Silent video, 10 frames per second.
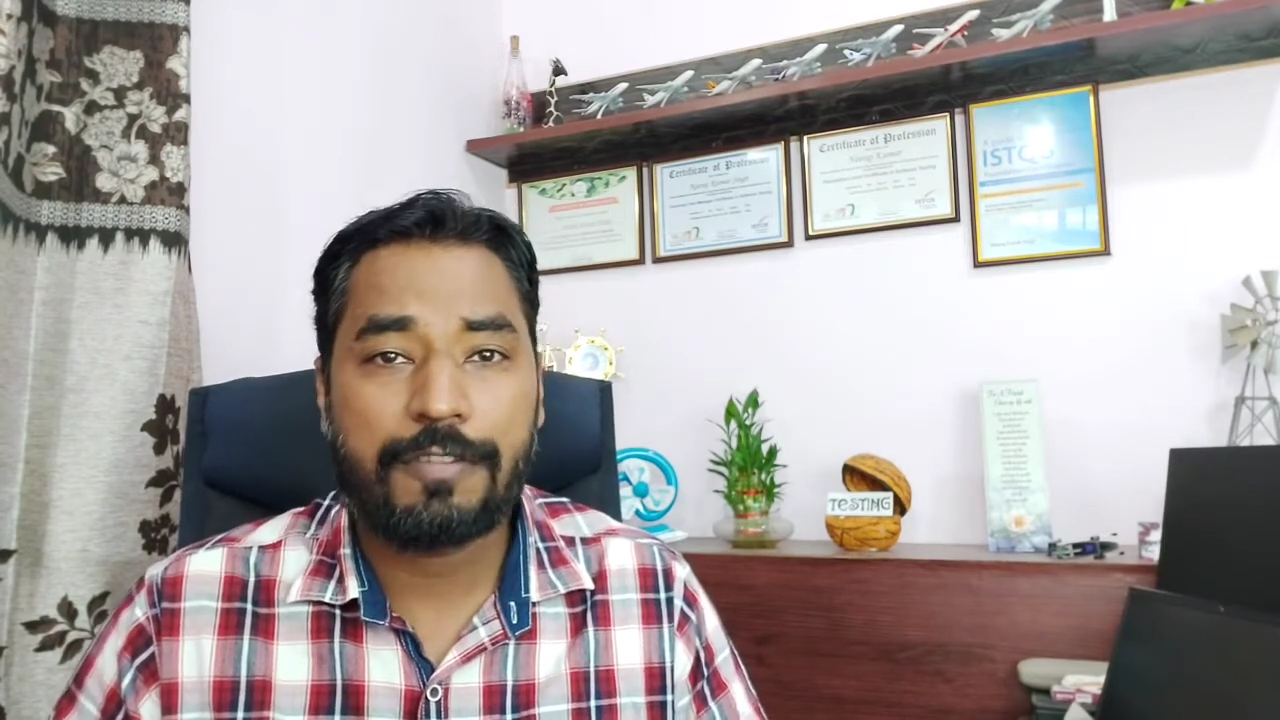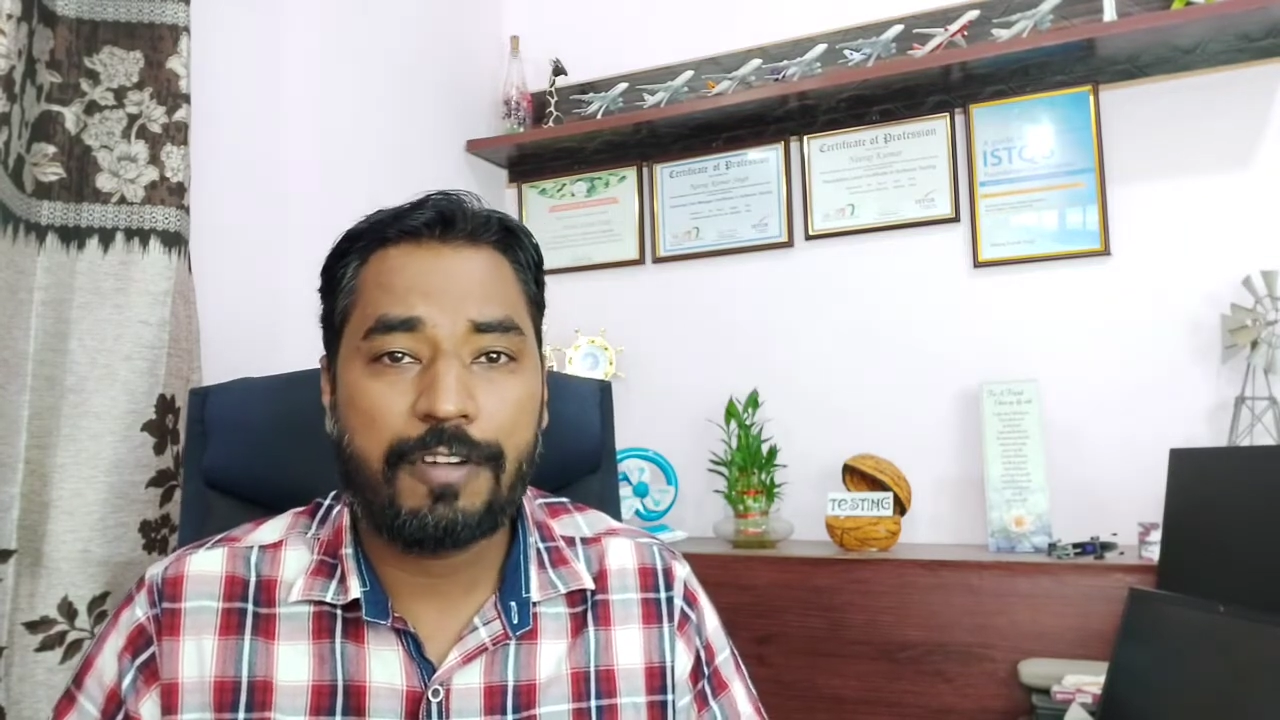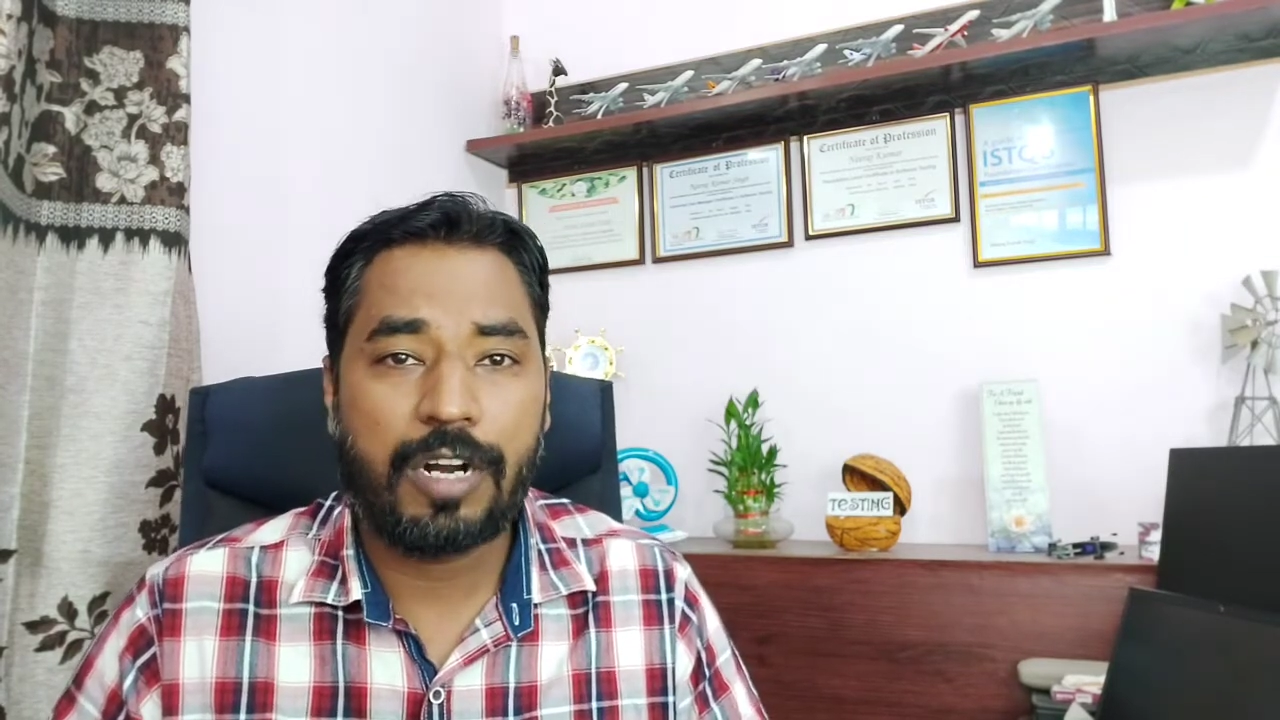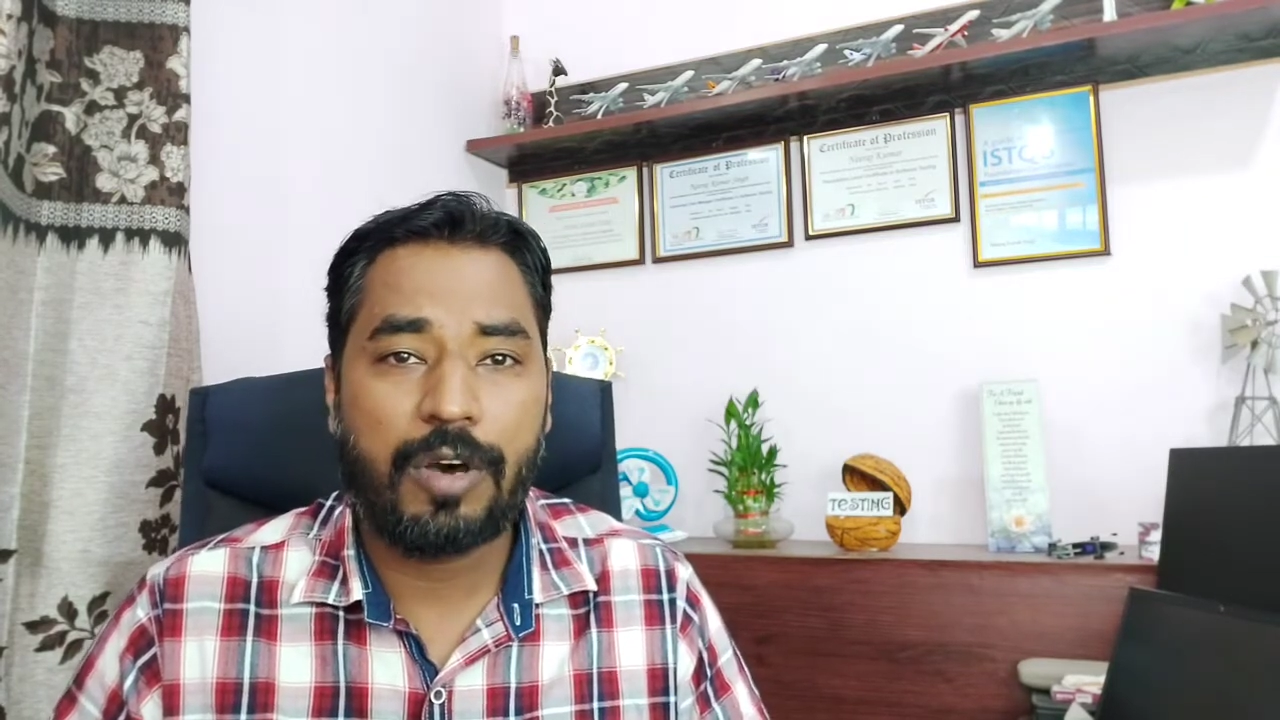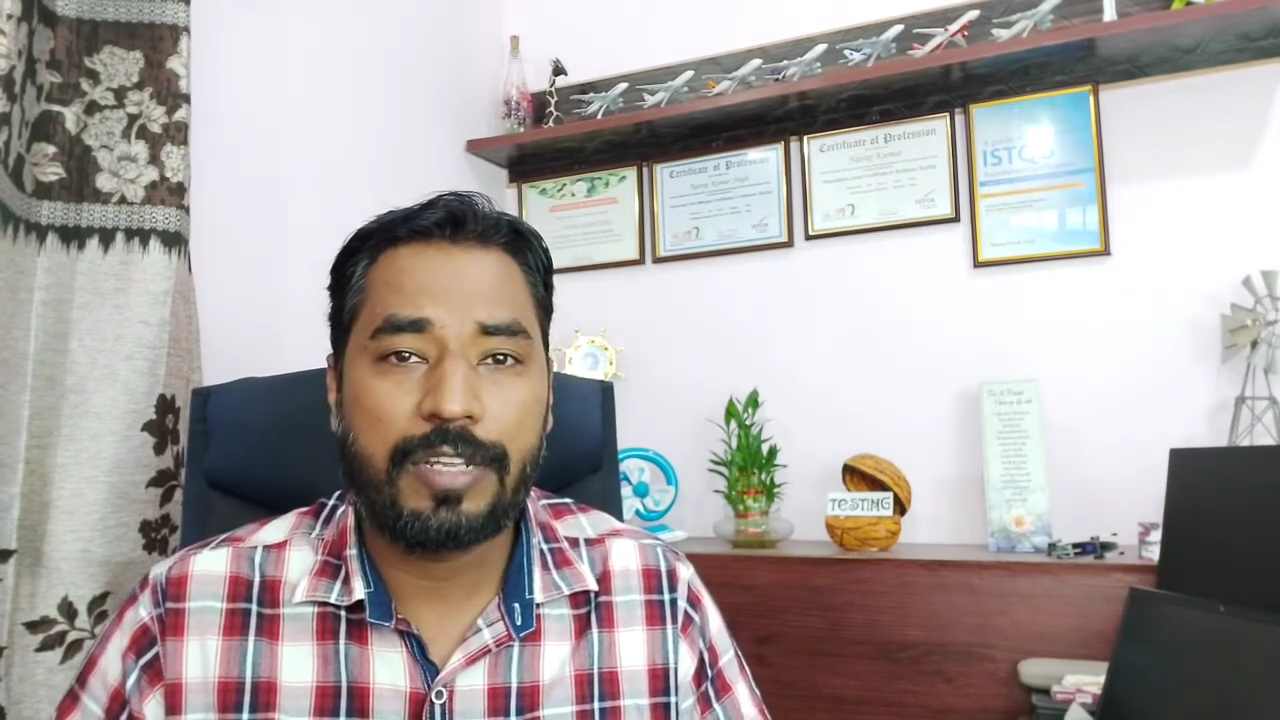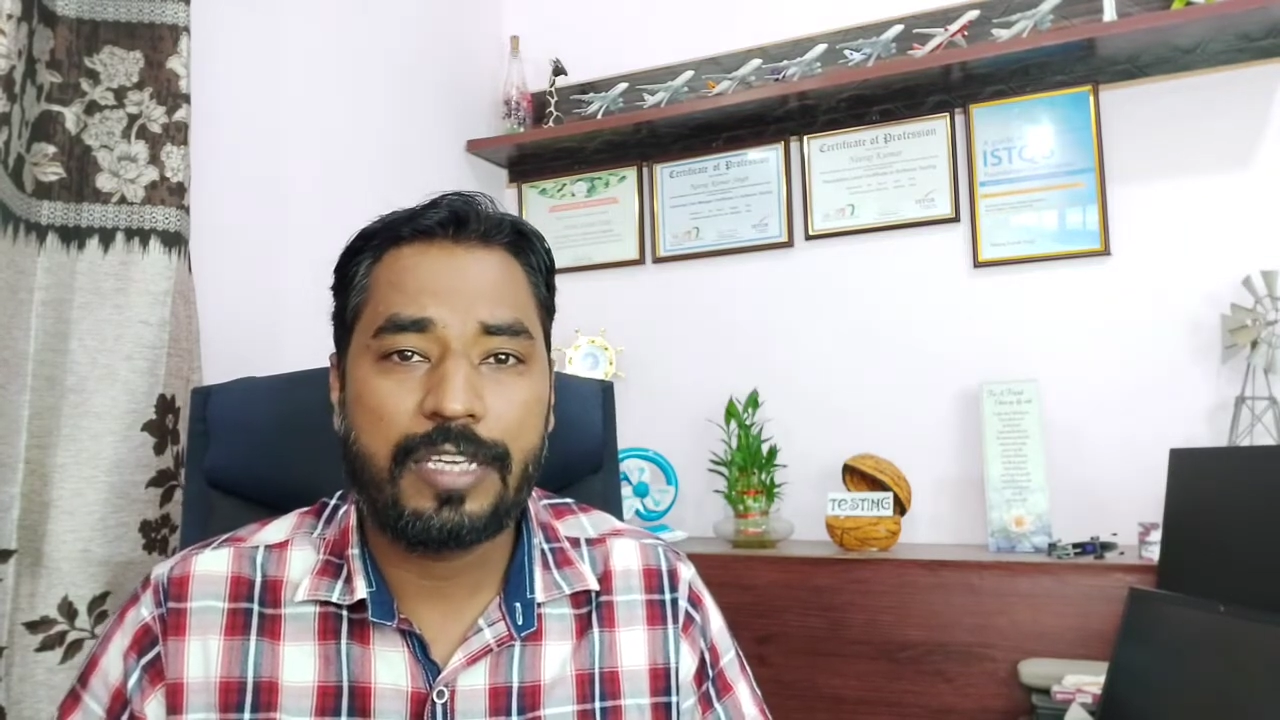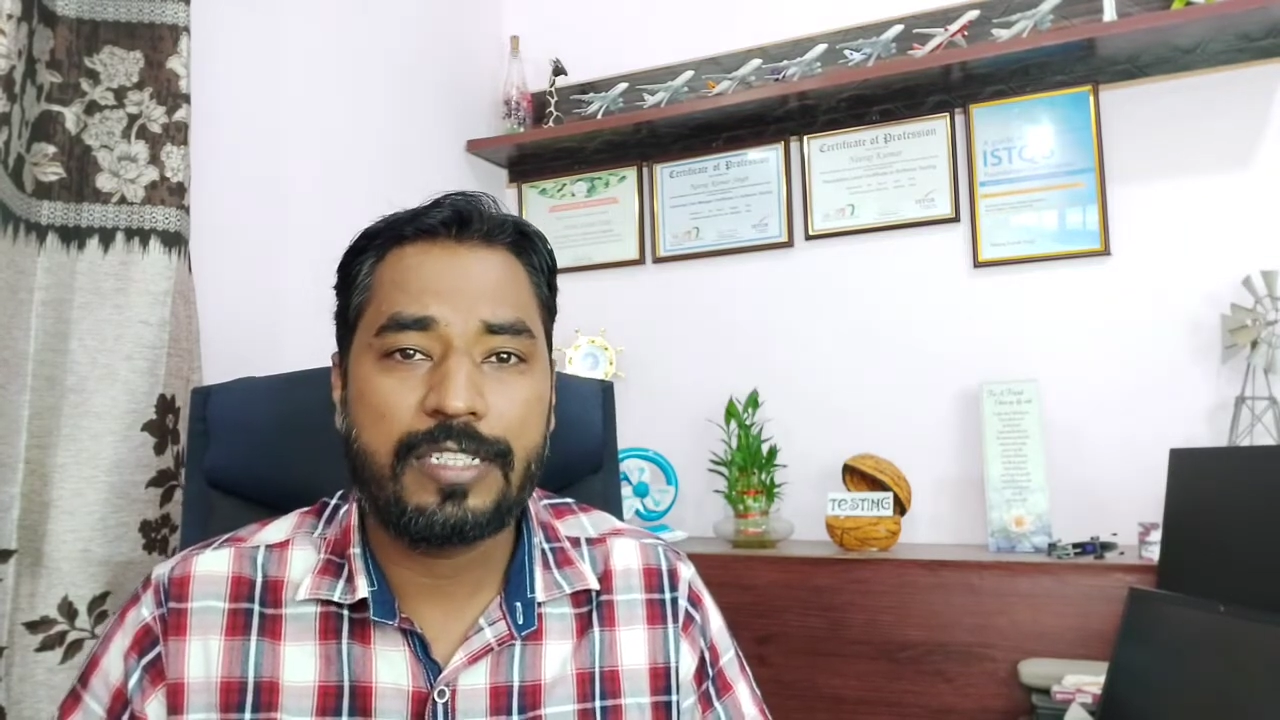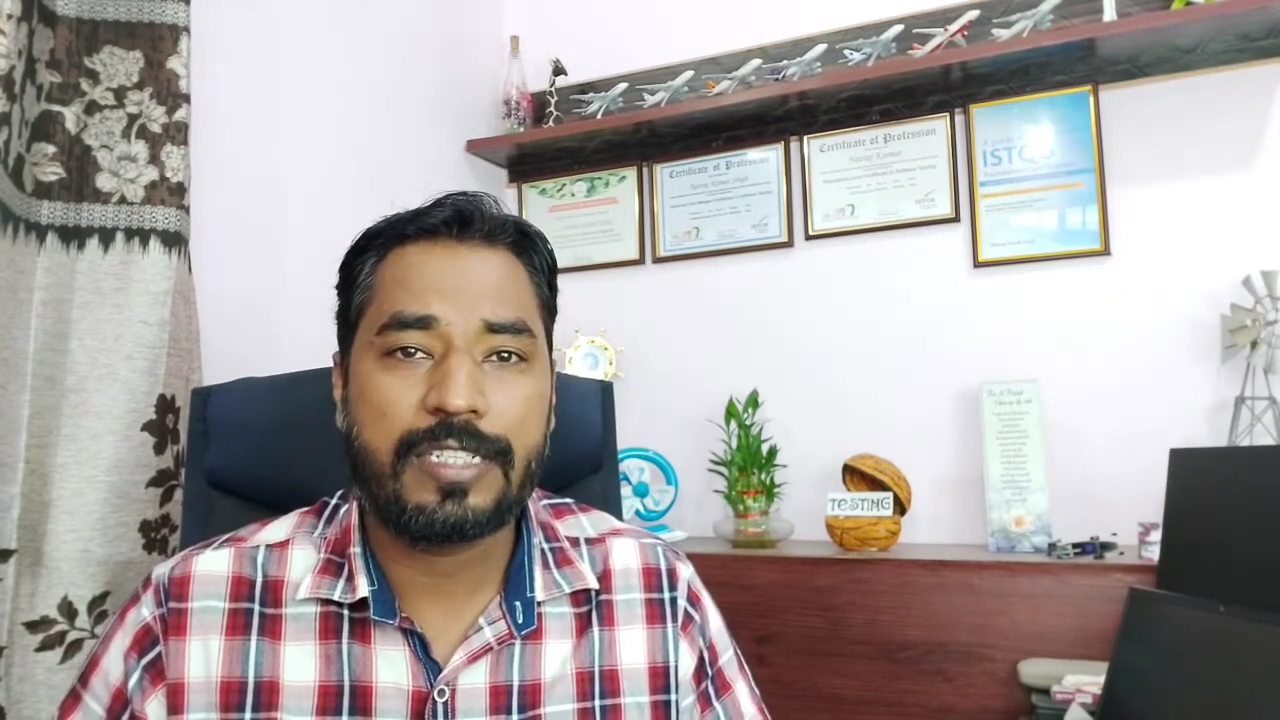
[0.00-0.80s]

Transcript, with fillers: of our audience